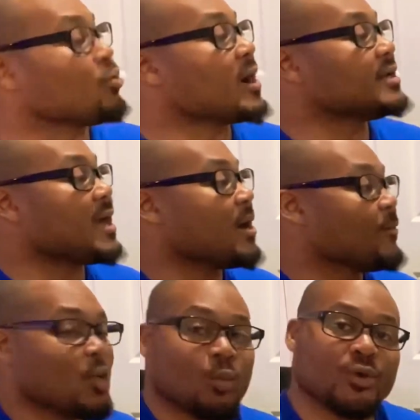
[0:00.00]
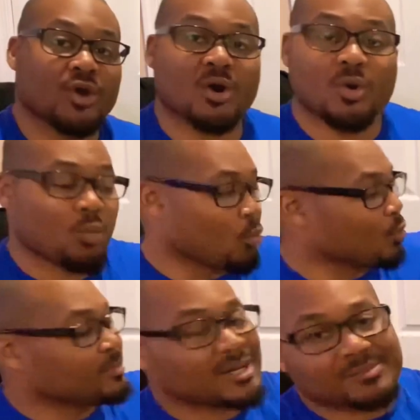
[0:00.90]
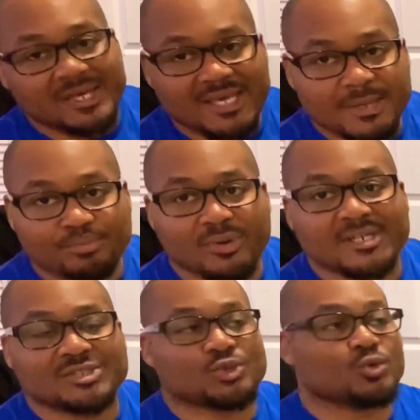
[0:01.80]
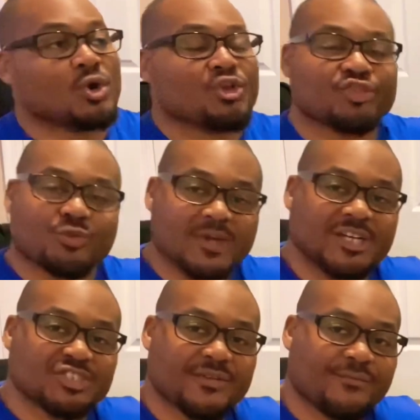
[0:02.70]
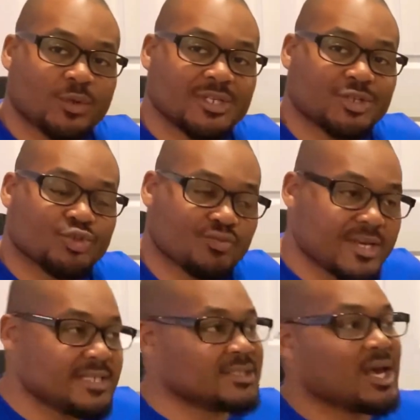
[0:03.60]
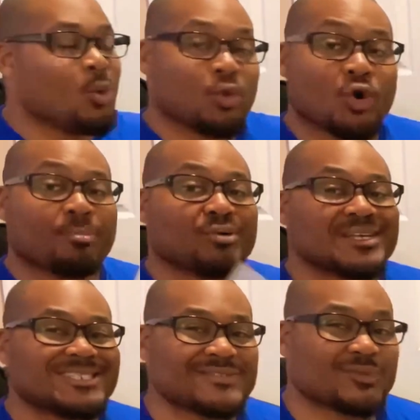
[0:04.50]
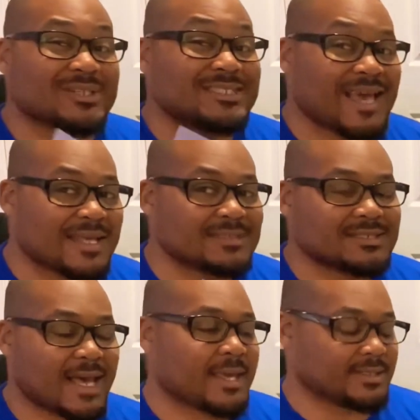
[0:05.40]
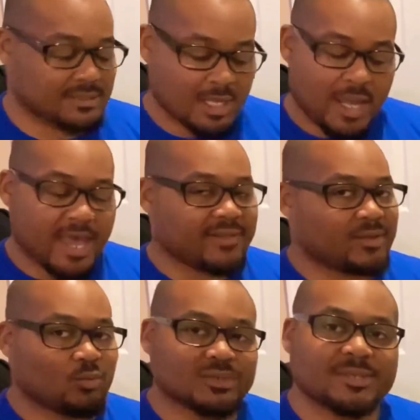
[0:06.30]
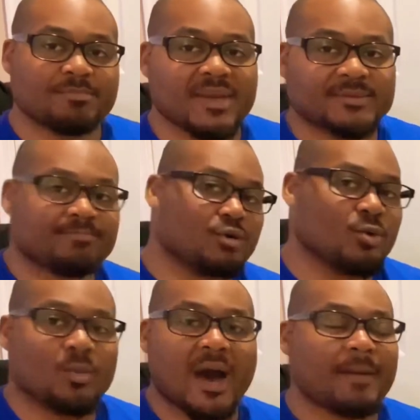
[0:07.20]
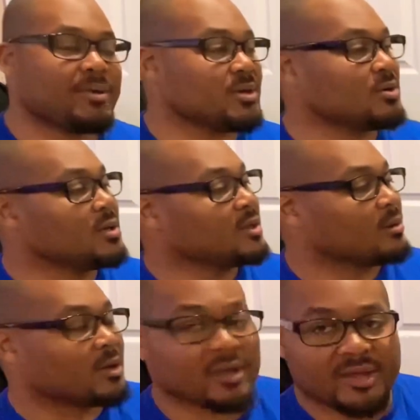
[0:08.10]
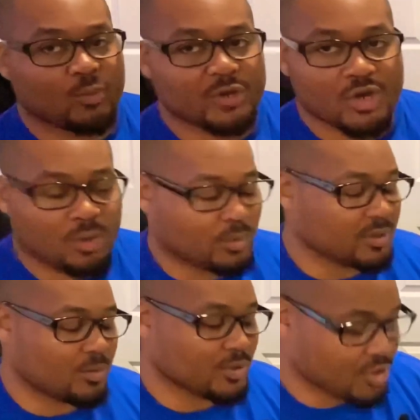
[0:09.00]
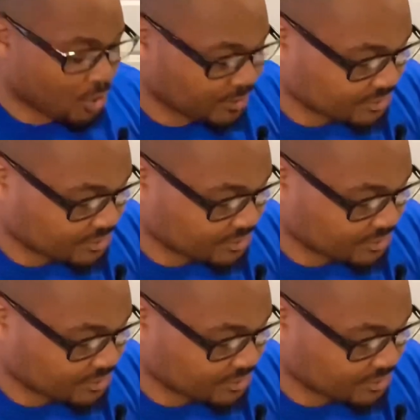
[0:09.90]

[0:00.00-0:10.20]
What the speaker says: Right now, we are warming up the heat press to 340 degrees. We're going to press this for 10 seconds. And then once it beeps, boom, hot peel, and we going.